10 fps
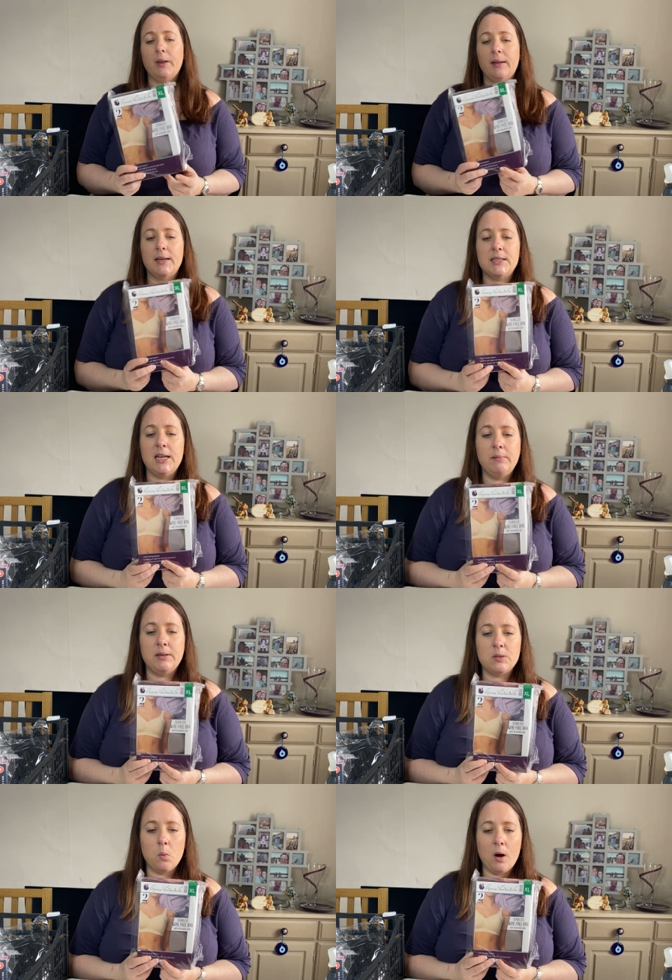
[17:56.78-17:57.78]
They're
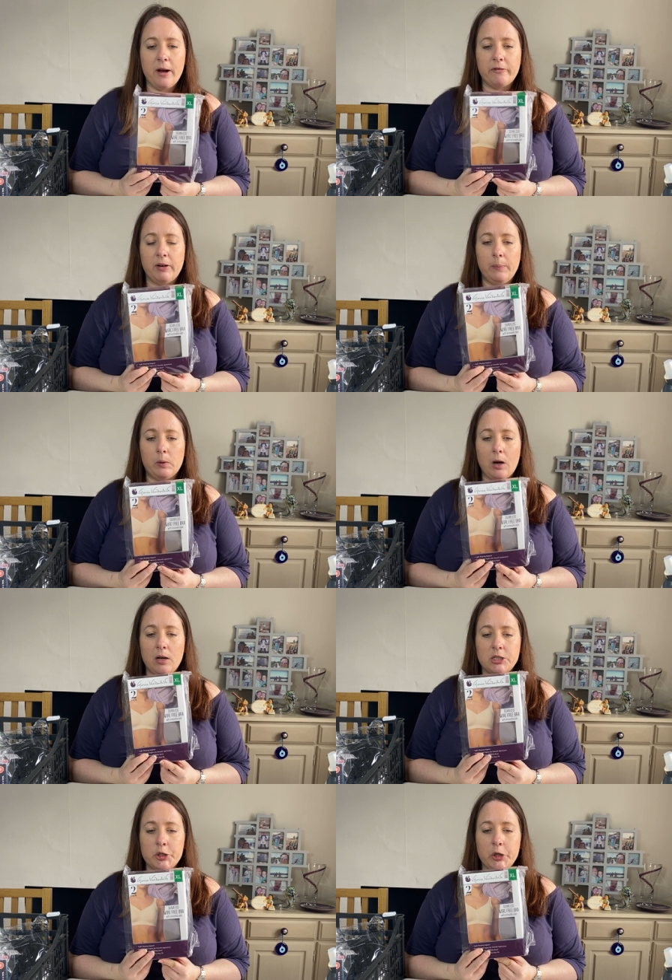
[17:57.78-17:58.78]
seamless wire-free
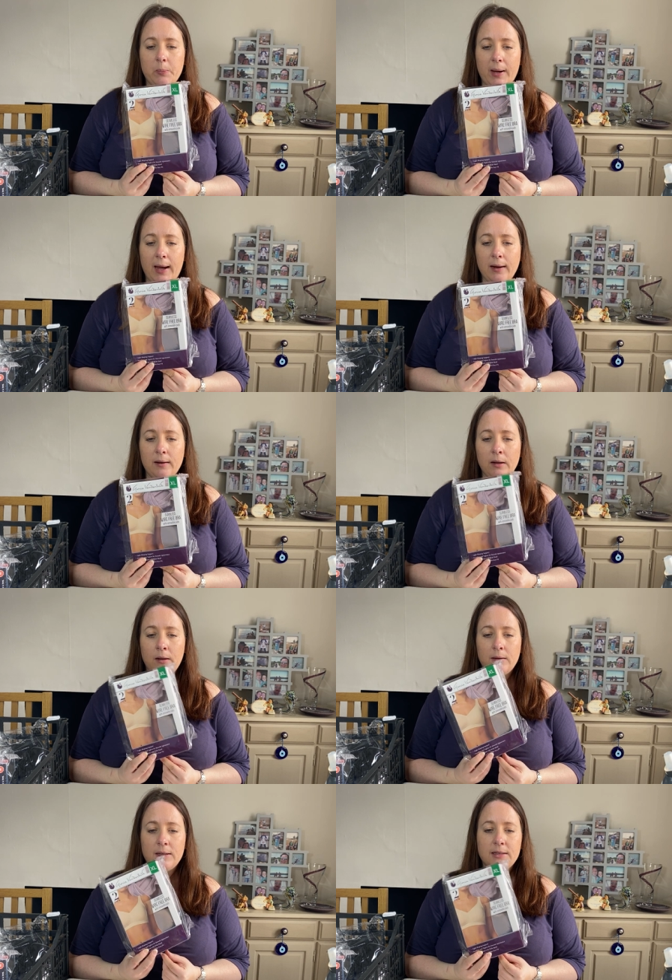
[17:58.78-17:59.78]
bras, two pack.
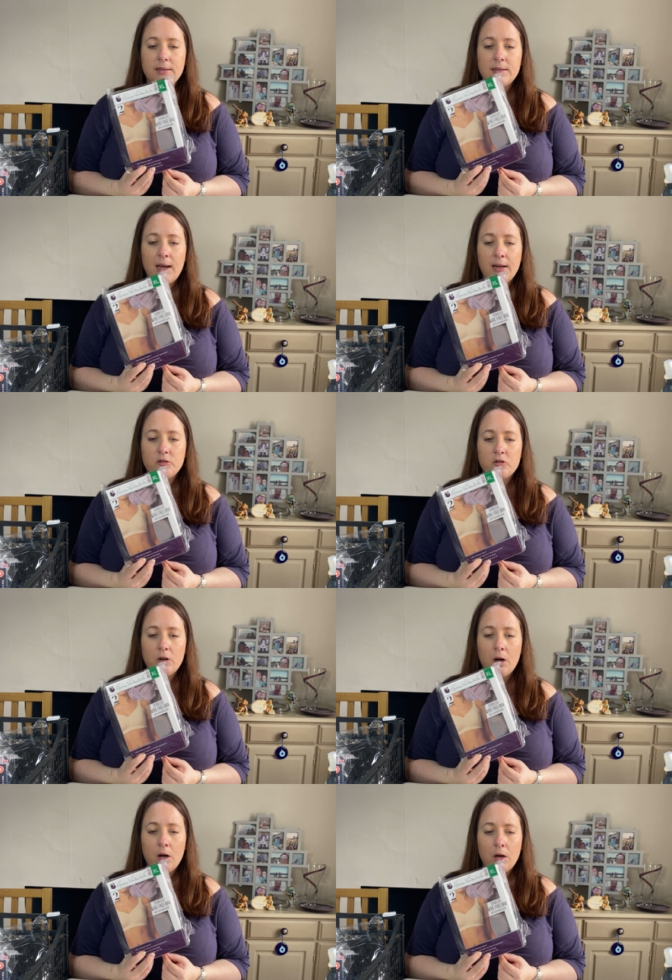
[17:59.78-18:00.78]
This is extra
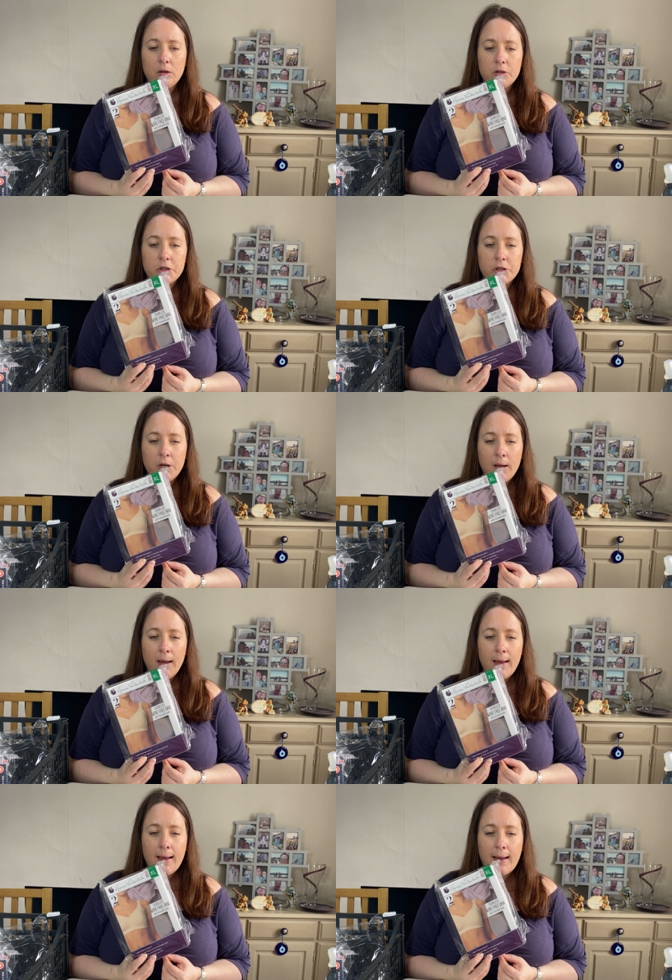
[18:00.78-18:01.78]
large
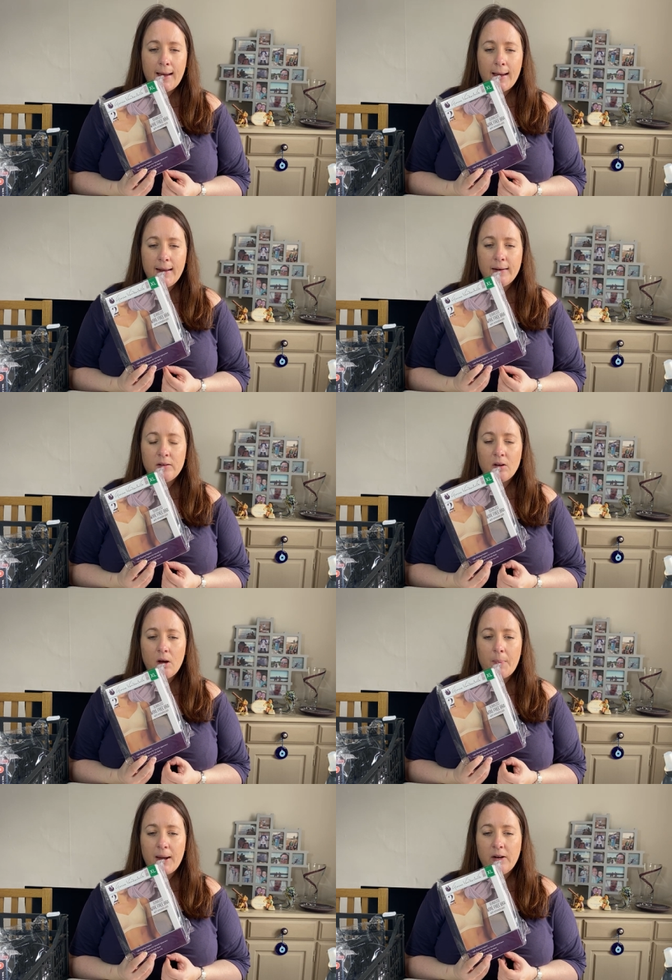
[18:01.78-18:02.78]
and
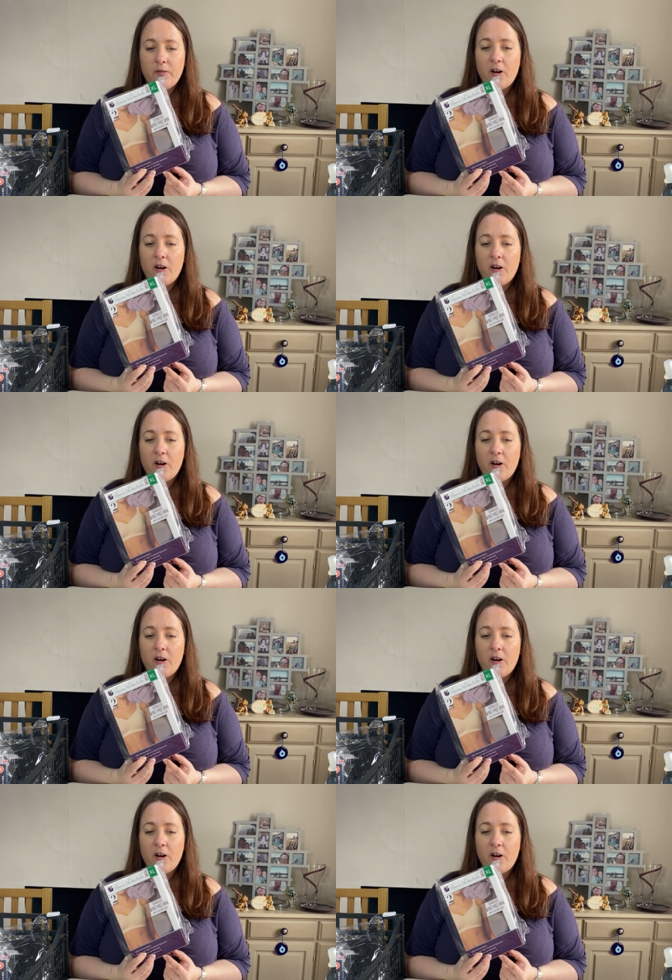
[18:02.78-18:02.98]
I paid